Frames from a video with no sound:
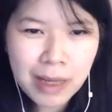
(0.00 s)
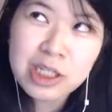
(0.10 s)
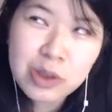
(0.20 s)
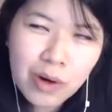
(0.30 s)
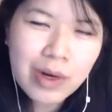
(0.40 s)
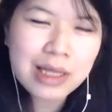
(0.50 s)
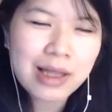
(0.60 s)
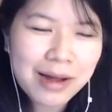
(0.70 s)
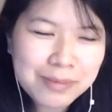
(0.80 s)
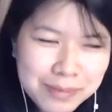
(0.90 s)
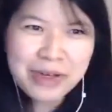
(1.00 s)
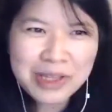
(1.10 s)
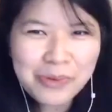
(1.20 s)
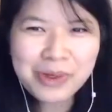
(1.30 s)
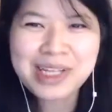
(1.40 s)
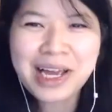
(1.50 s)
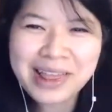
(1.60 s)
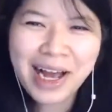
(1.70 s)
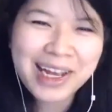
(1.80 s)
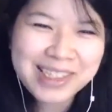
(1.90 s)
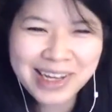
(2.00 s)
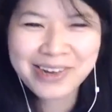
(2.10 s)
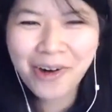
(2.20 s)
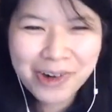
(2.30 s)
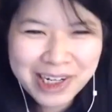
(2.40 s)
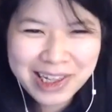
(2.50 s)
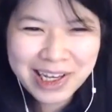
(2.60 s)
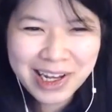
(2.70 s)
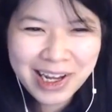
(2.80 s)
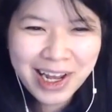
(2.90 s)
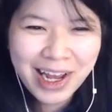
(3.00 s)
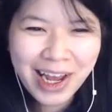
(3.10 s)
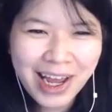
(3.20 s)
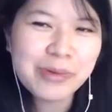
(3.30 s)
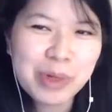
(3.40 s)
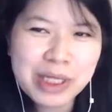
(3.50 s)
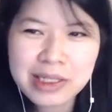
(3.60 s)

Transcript: ensuring that everything was like nice and orderly and we